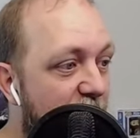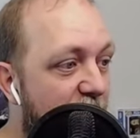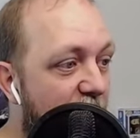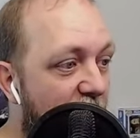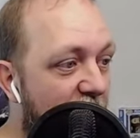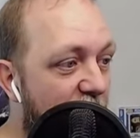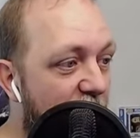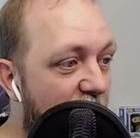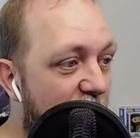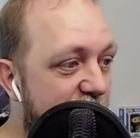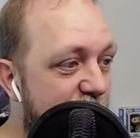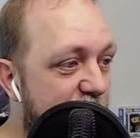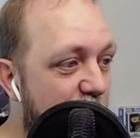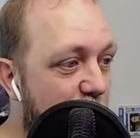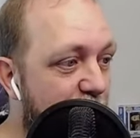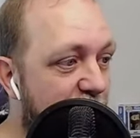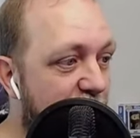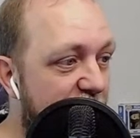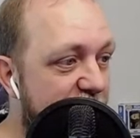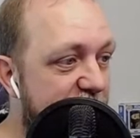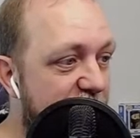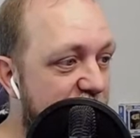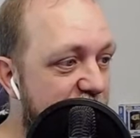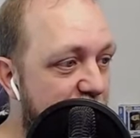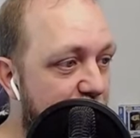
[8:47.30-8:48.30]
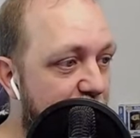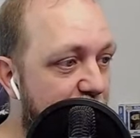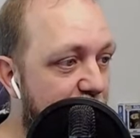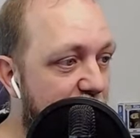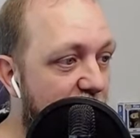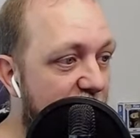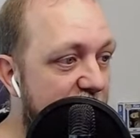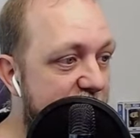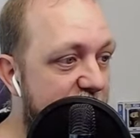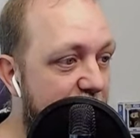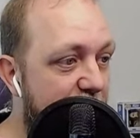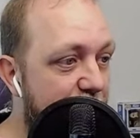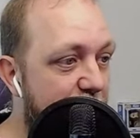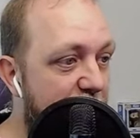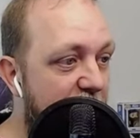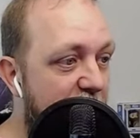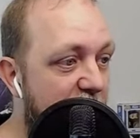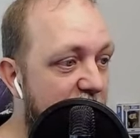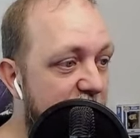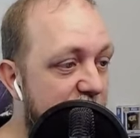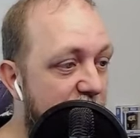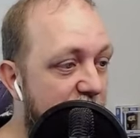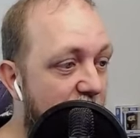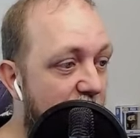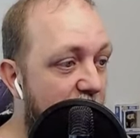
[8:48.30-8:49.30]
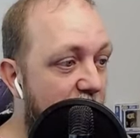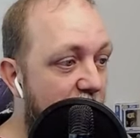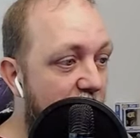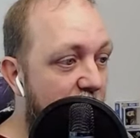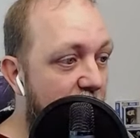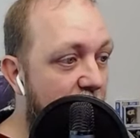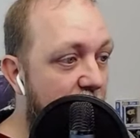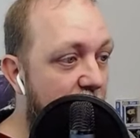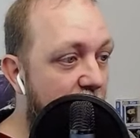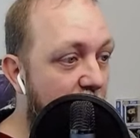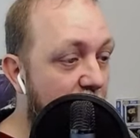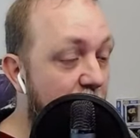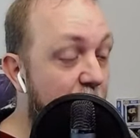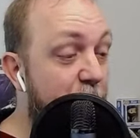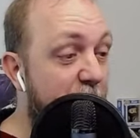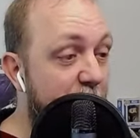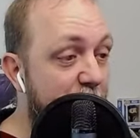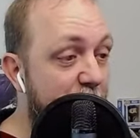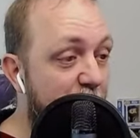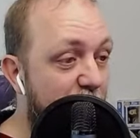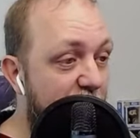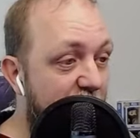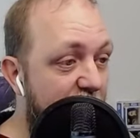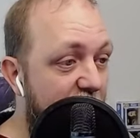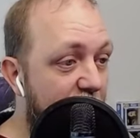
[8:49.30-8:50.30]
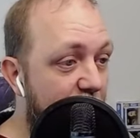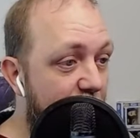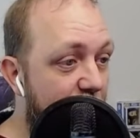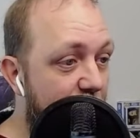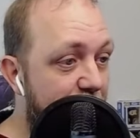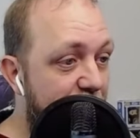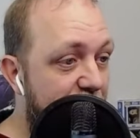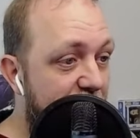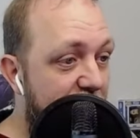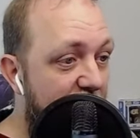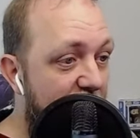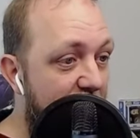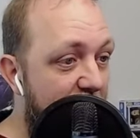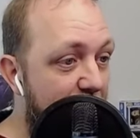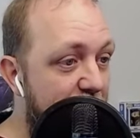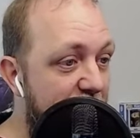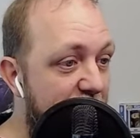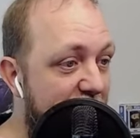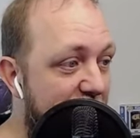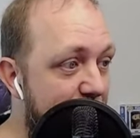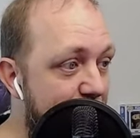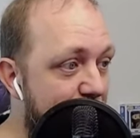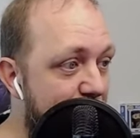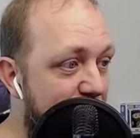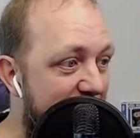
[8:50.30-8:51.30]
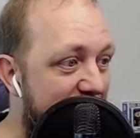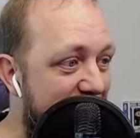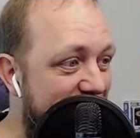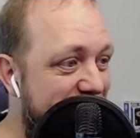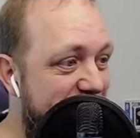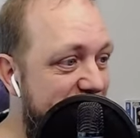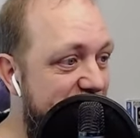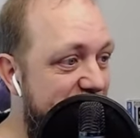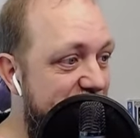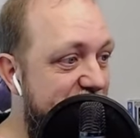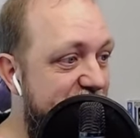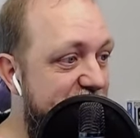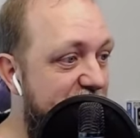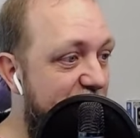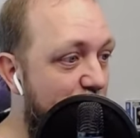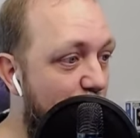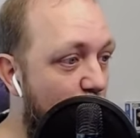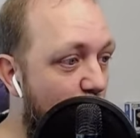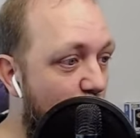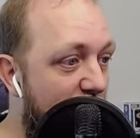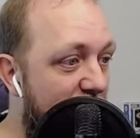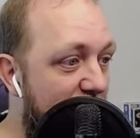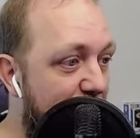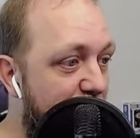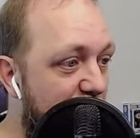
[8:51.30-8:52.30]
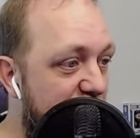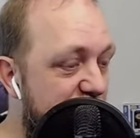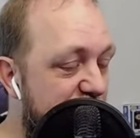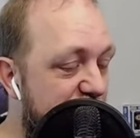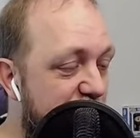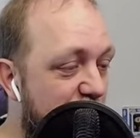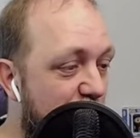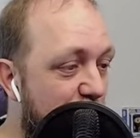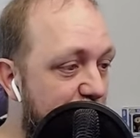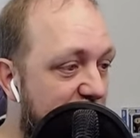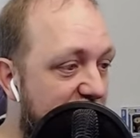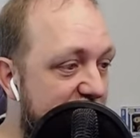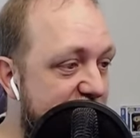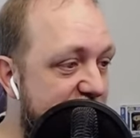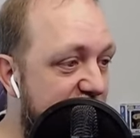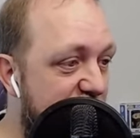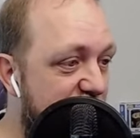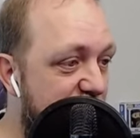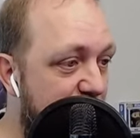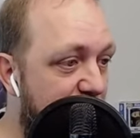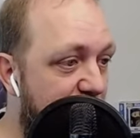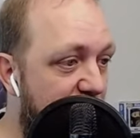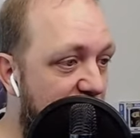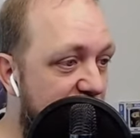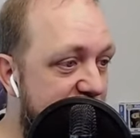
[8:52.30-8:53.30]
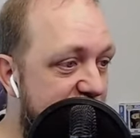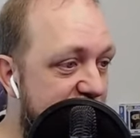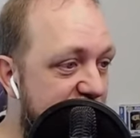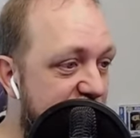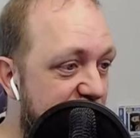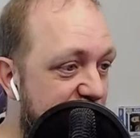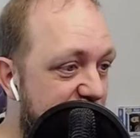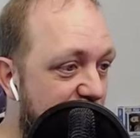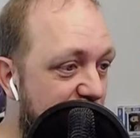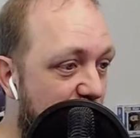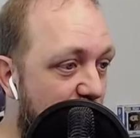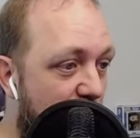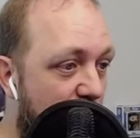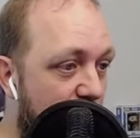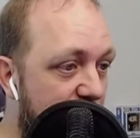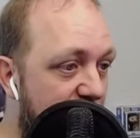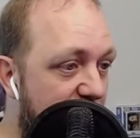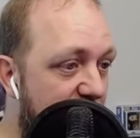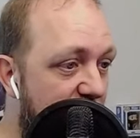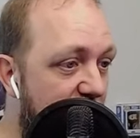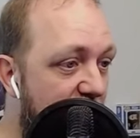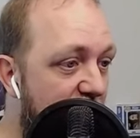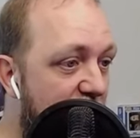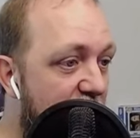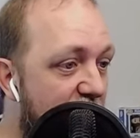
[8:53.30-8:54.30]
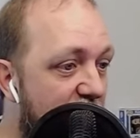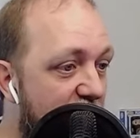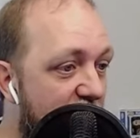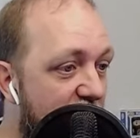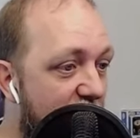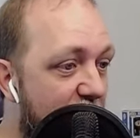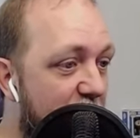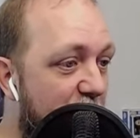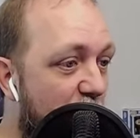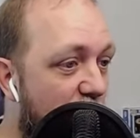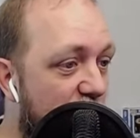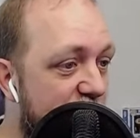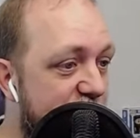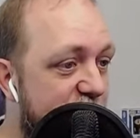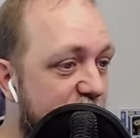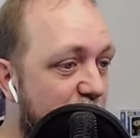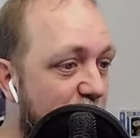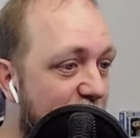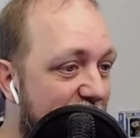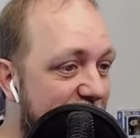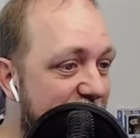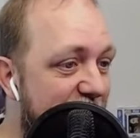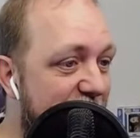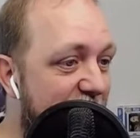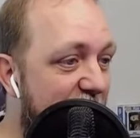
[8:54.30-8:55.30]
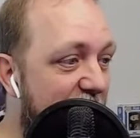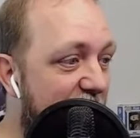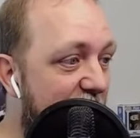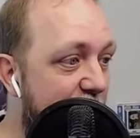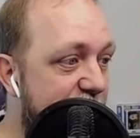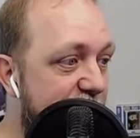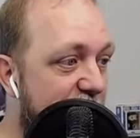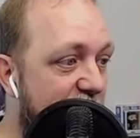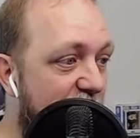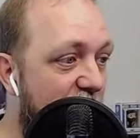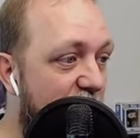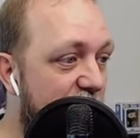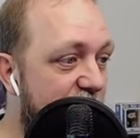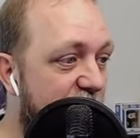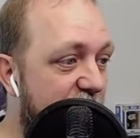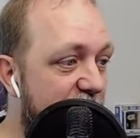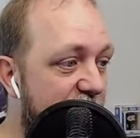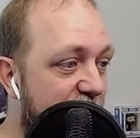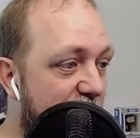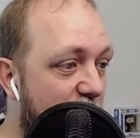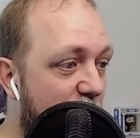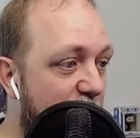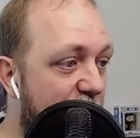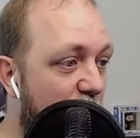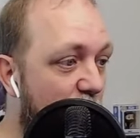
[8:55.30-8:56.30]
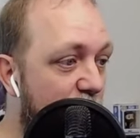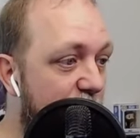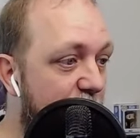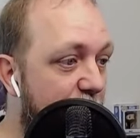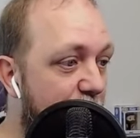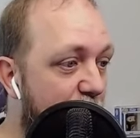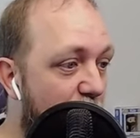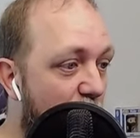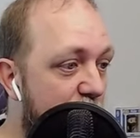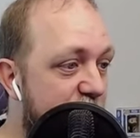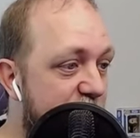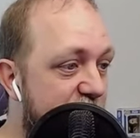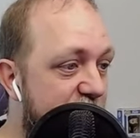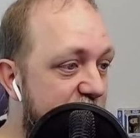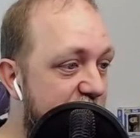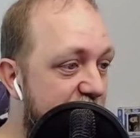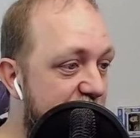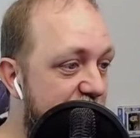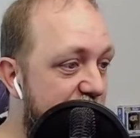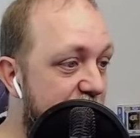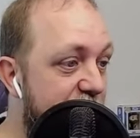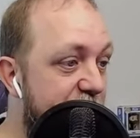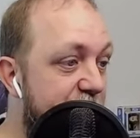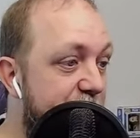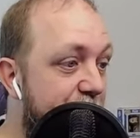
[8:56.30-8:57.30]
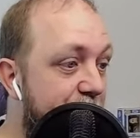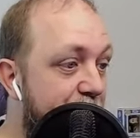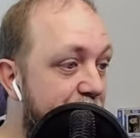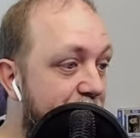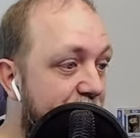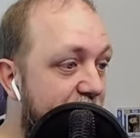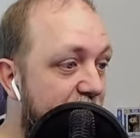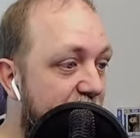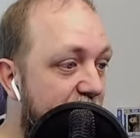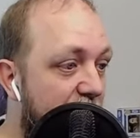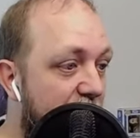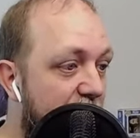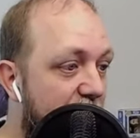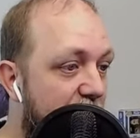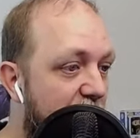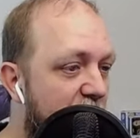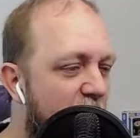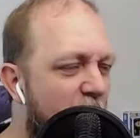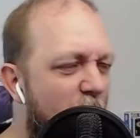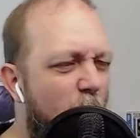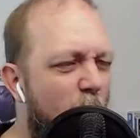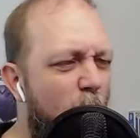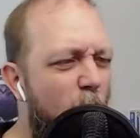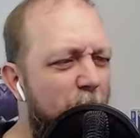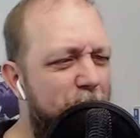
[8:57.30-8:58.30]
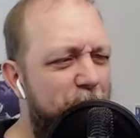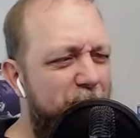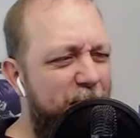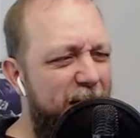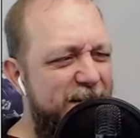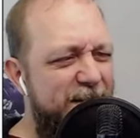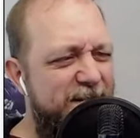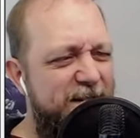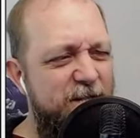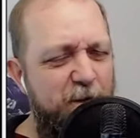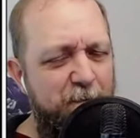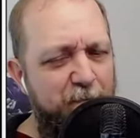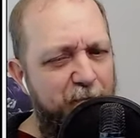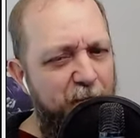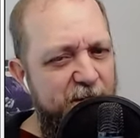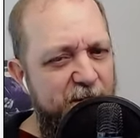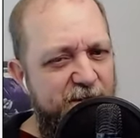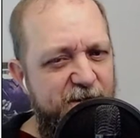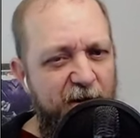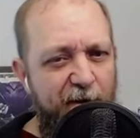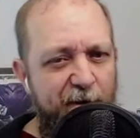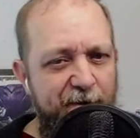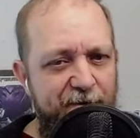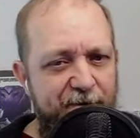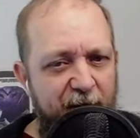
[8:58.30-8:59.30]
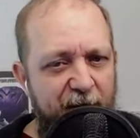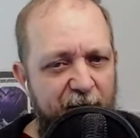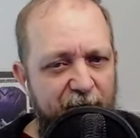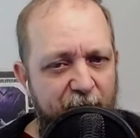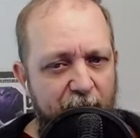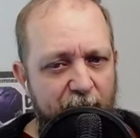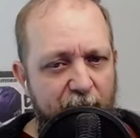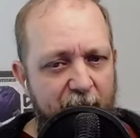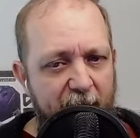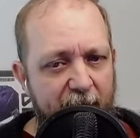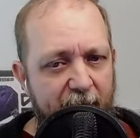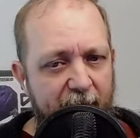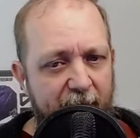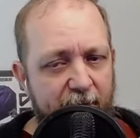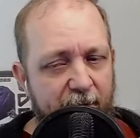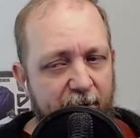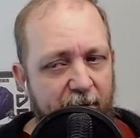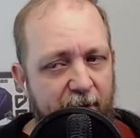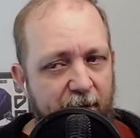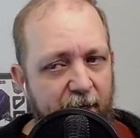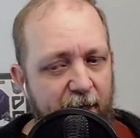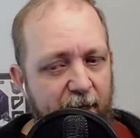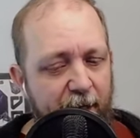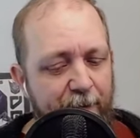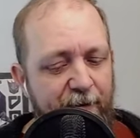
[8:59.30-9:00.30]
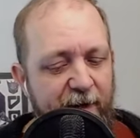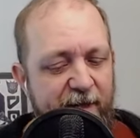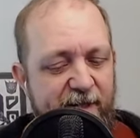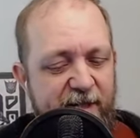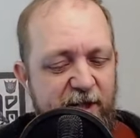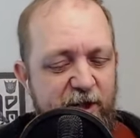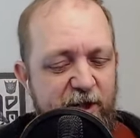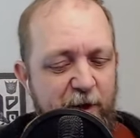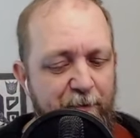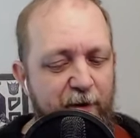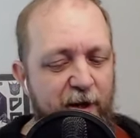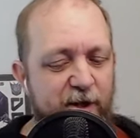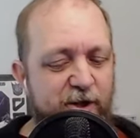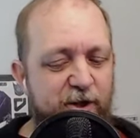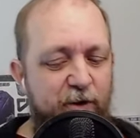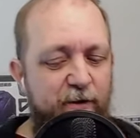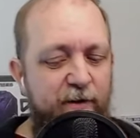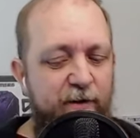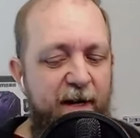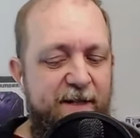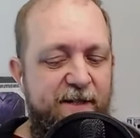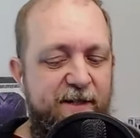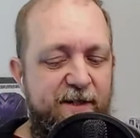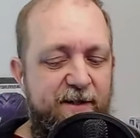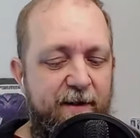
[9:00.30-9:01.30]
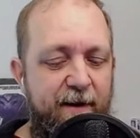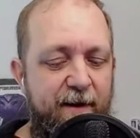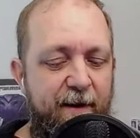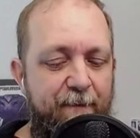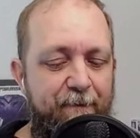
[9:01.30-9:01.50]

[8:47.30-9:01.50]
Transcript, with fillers: I also PlayStation Plus, like many uh, other people here, and being impacted in the same way. Pretty sure PlayStation Plus is digital only, and they're also indie games. They also can literally only purchase digitals. Uh, well, PlayStation Plus is a little different, right? PlayStation Plus, you're, it's a,